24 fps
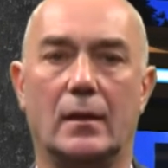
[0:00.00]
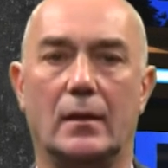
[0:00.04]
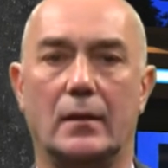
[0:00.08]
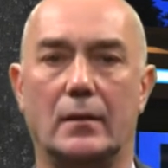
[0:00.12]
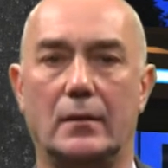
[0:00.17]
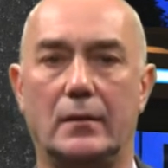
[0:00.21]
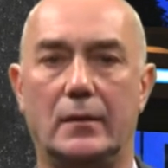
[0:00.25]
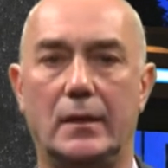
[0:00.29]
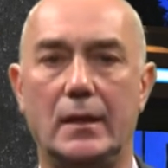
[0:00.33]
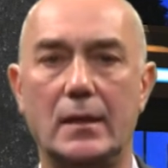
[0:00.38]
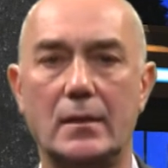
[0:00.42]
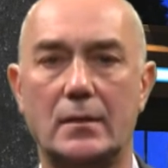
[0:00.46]

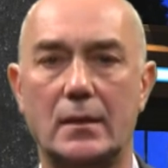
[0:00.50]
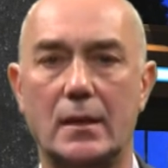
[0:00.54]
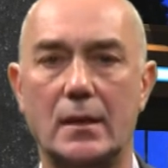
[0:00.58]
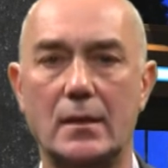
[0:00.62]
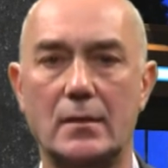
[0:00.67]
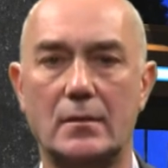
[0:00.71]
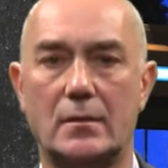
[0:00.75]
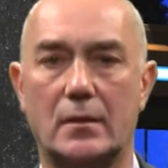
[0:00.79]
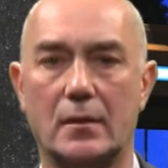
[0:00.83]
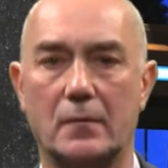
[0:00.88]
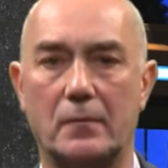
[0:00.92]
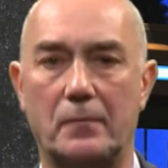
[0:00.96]
This
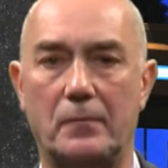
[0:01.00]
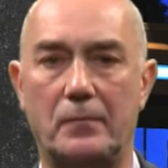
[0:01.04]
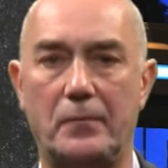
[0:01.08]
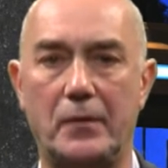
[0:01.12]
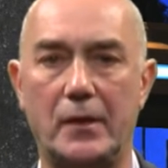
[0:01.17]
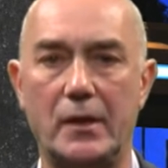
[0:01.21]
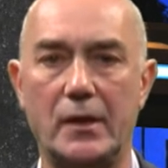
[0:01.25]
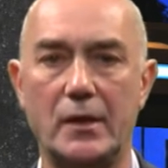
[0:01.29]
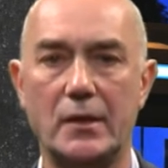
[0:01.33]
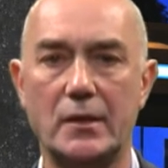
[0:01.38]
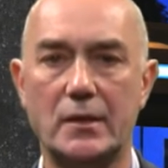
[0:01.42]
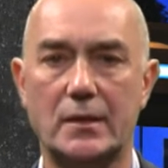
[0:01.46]
is the
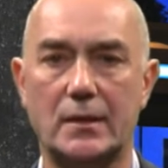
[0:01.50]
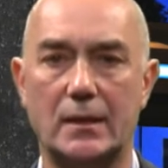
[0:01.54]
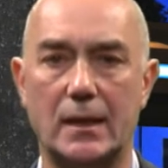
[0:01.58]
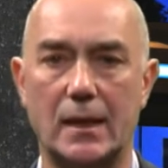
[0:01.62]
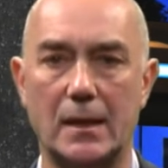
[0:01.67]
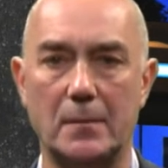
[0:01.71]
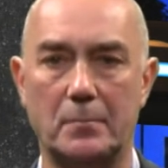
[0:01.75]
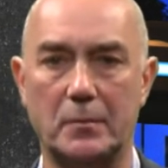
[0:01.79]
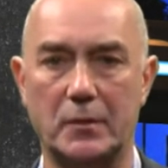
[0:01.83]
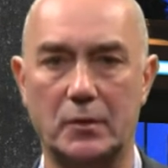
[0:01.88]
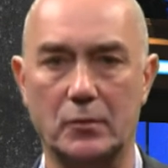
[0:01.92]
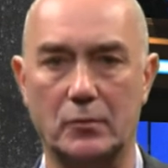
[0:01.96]
first
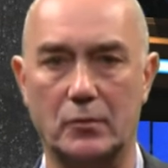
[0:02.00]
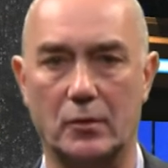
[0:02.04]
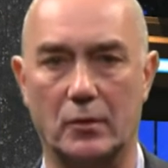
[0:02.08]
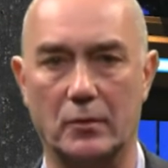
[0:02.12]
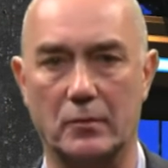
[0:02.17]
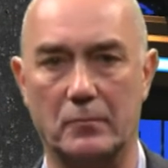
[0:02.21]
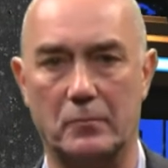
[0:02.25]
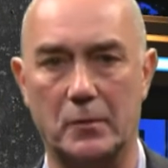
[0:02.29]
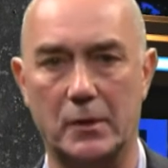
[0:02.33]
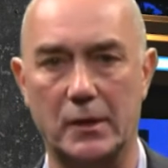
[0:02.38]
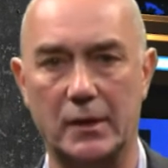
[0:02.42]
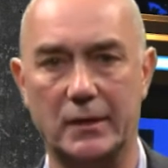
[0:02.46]
step to
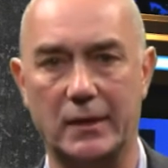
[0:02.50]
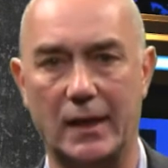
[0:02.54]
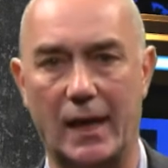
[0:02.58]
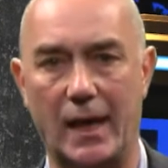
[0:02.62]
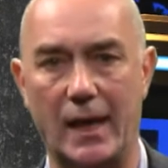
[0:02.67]
convert